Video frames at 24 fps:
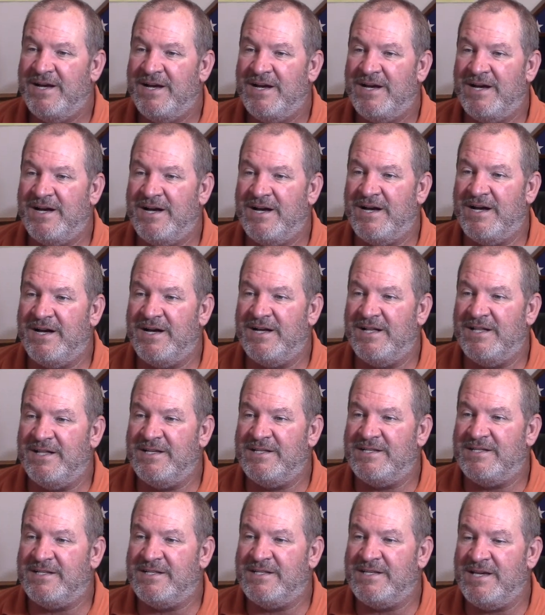Uh,
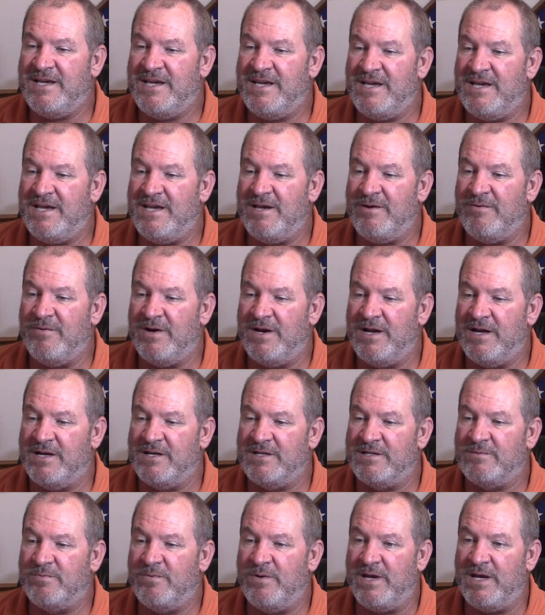let's see what
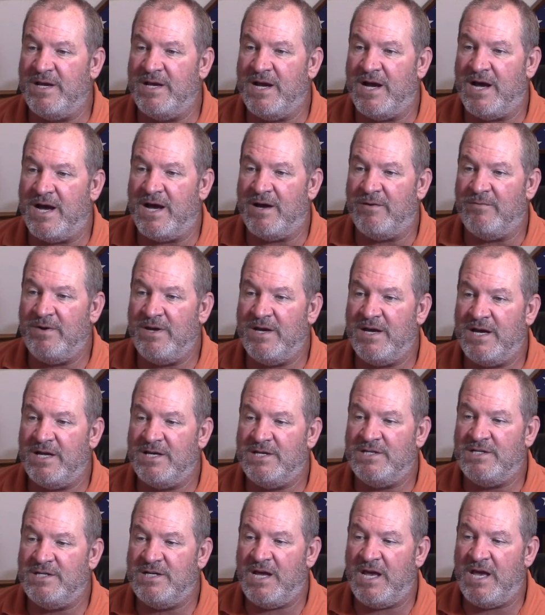else we got. We
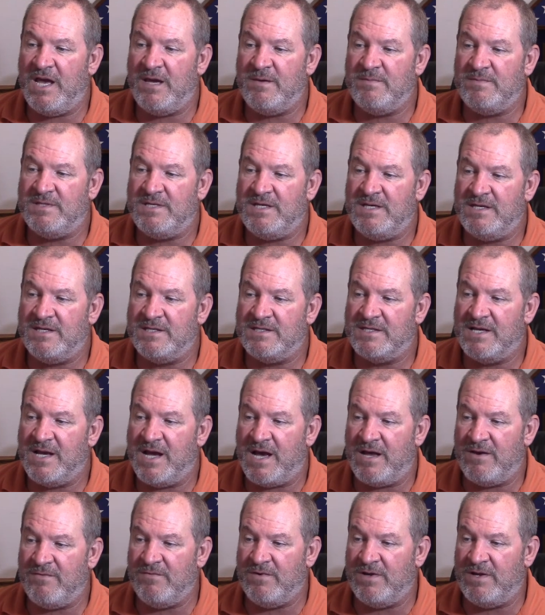got James. He has
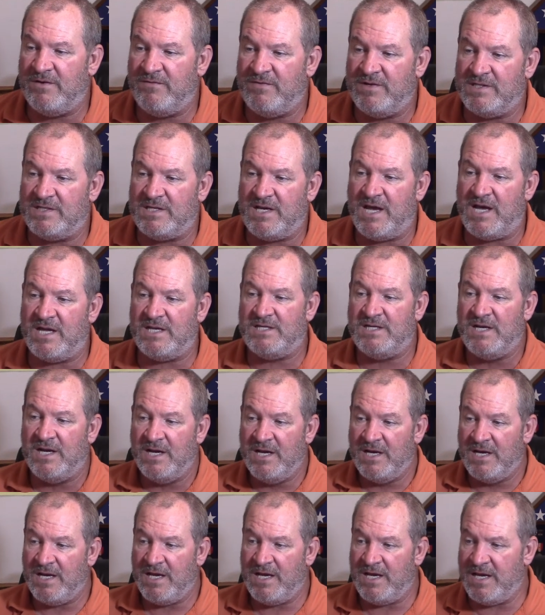gotten rid of his Edge,
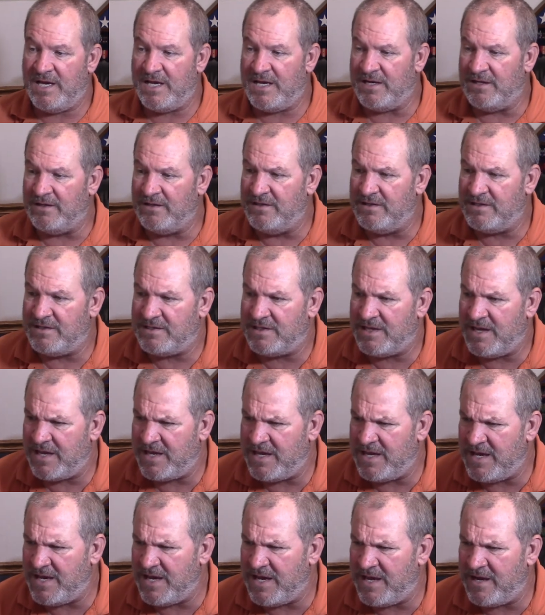and it looks
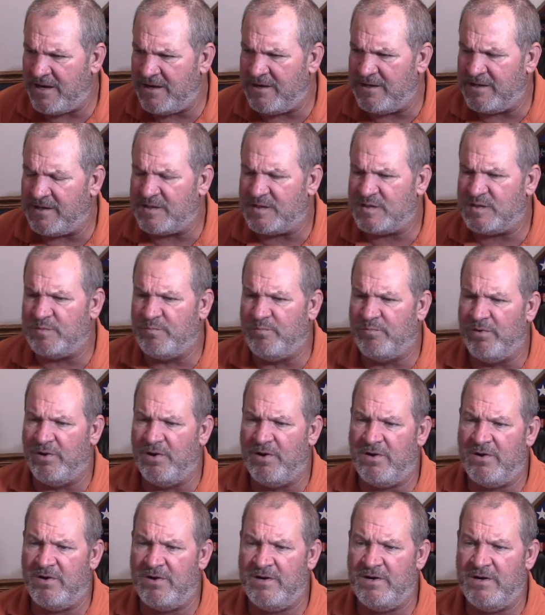like he got an
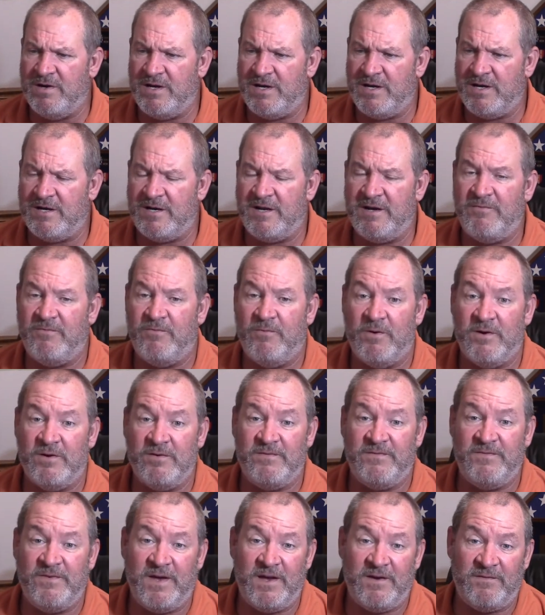Explorer and an F
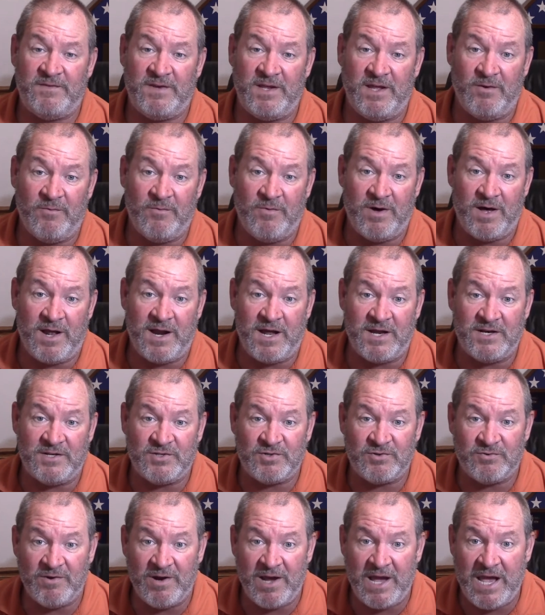one fifty. What a
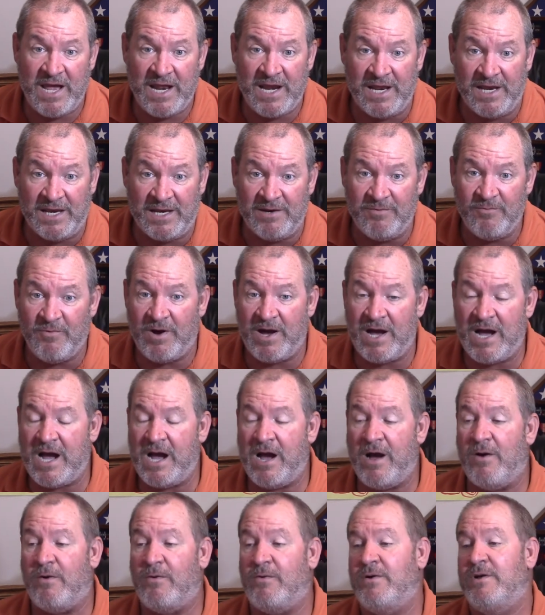trade.
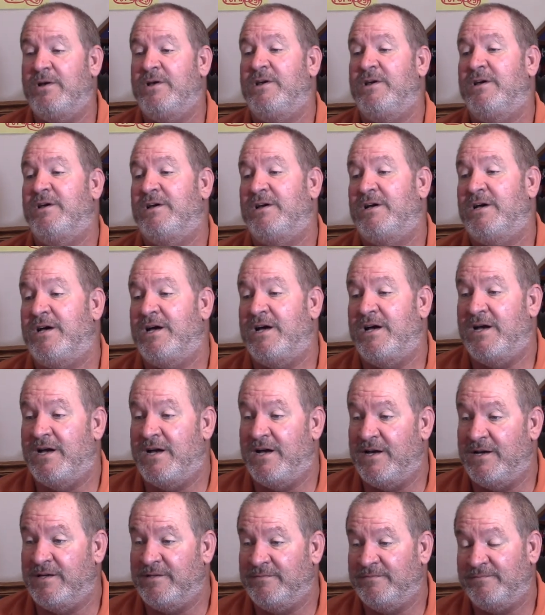Wow.
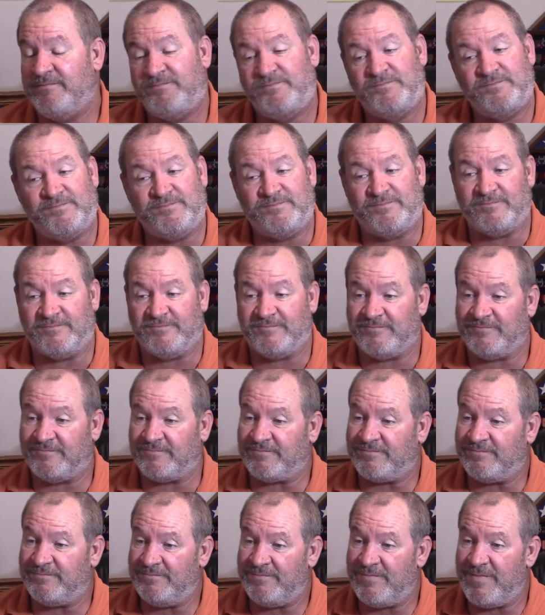uh,
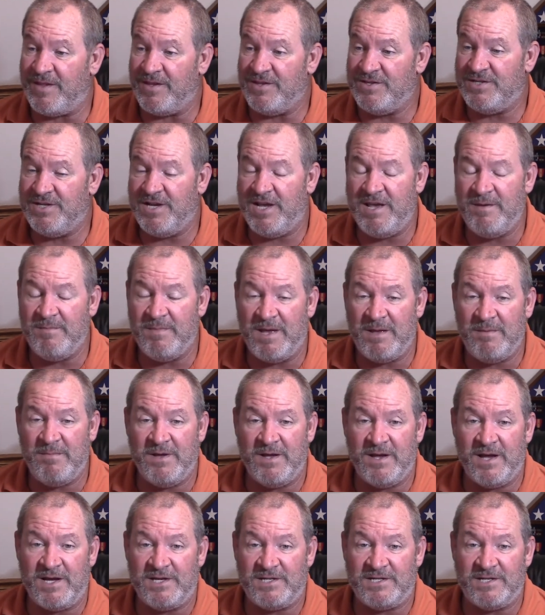gee, maybe I